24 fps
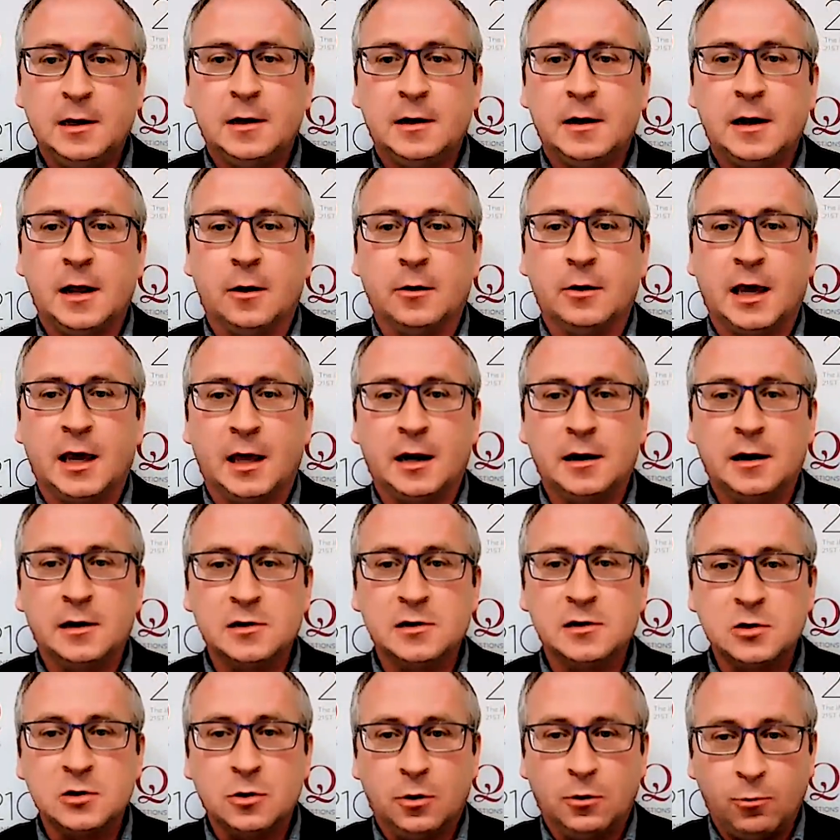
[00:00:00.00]
Now, Canada
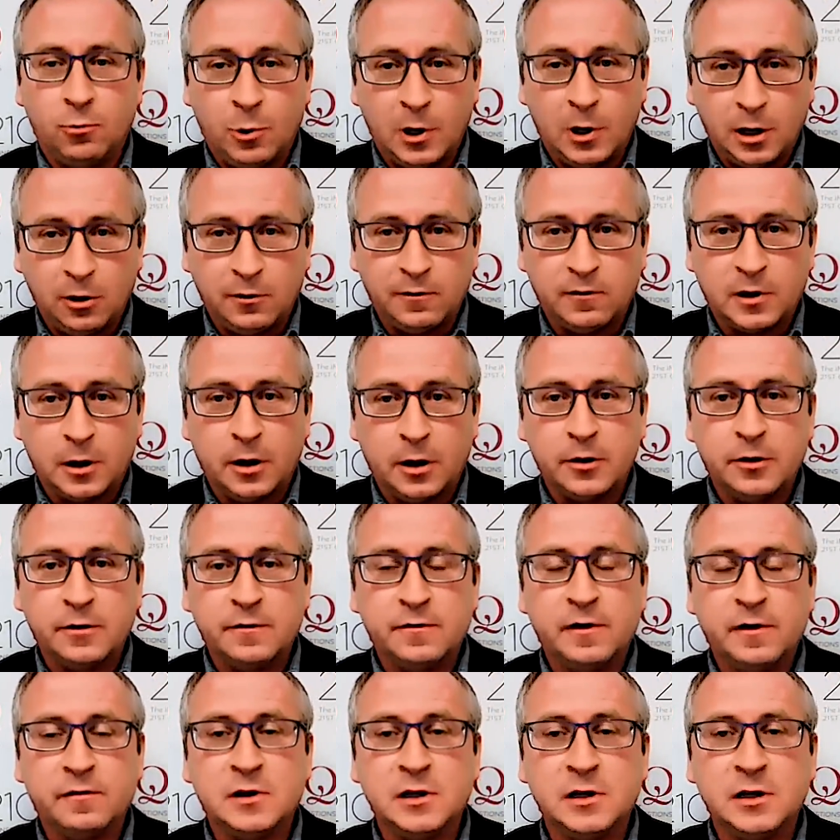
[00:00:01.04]
is well over
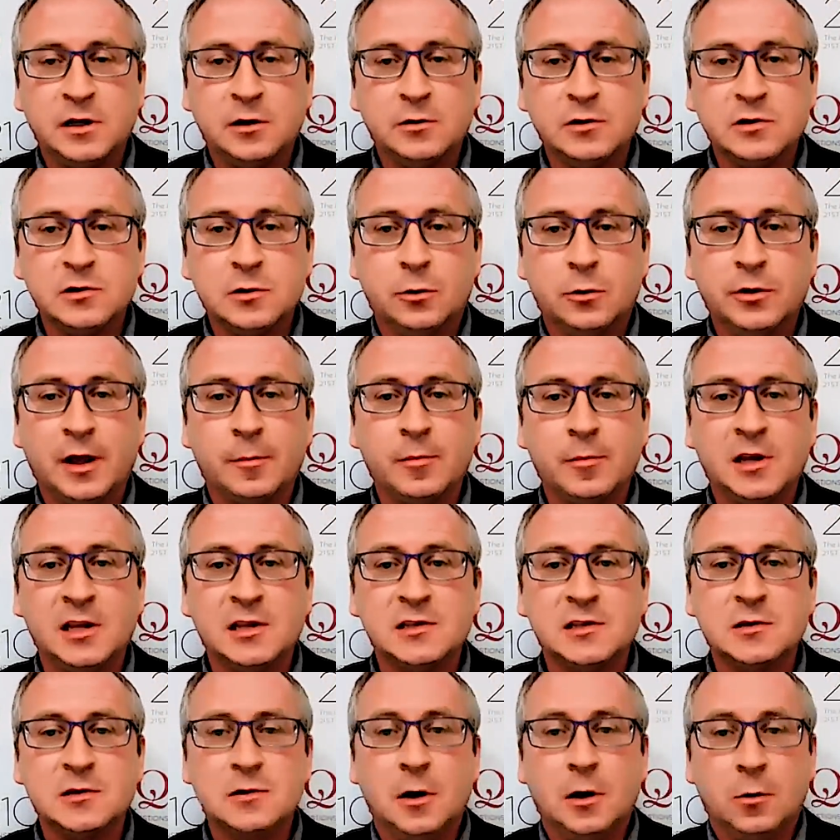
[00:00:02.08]
150 years old. That
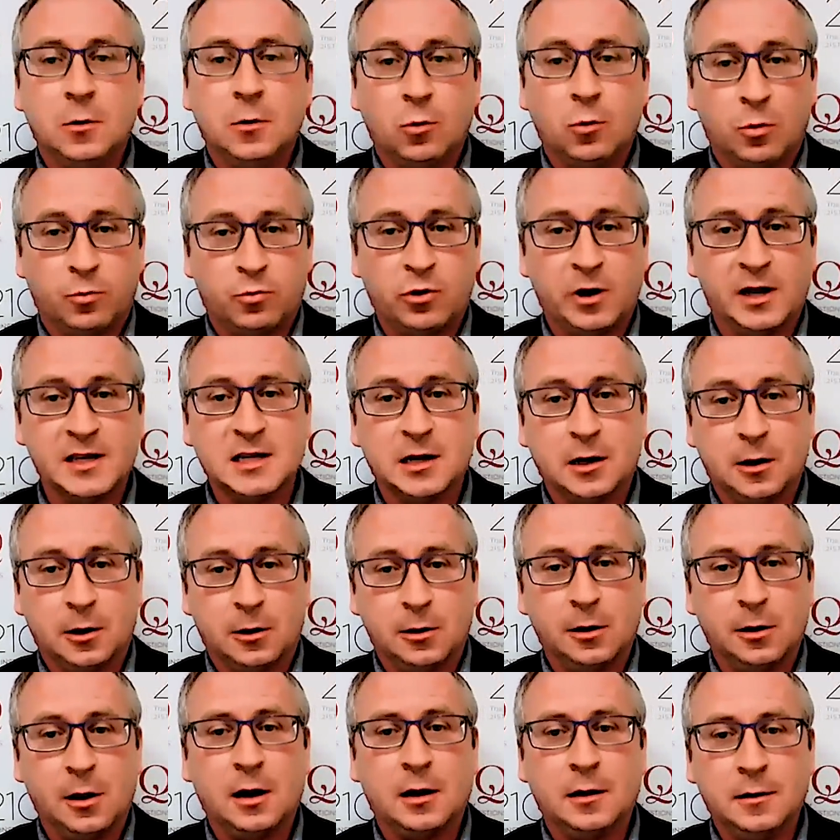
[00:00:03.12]
means we're pressing our
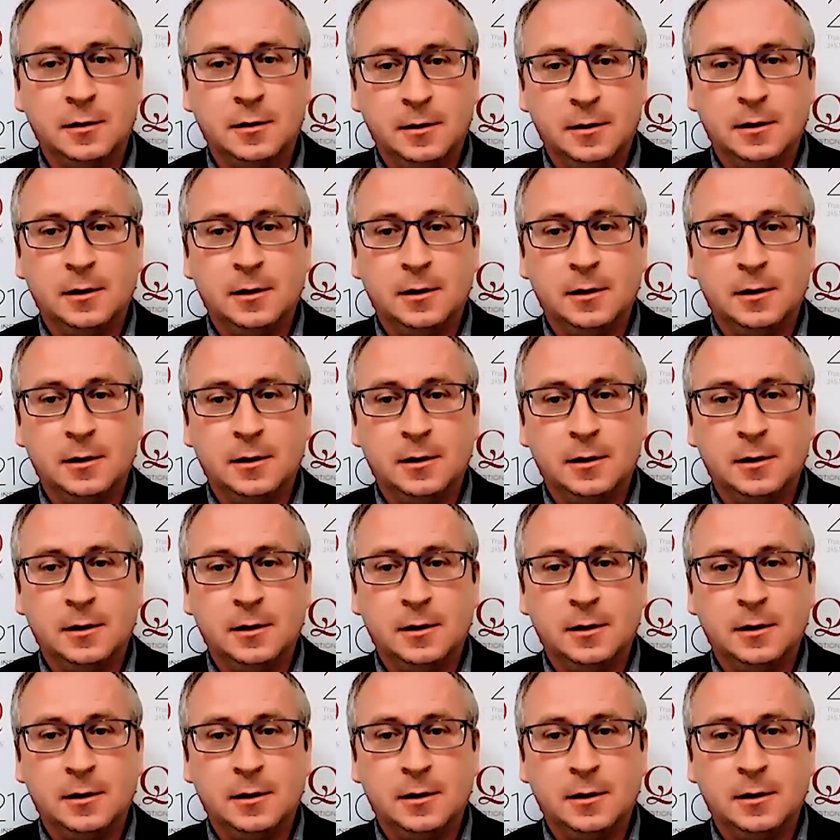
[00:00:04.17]
luck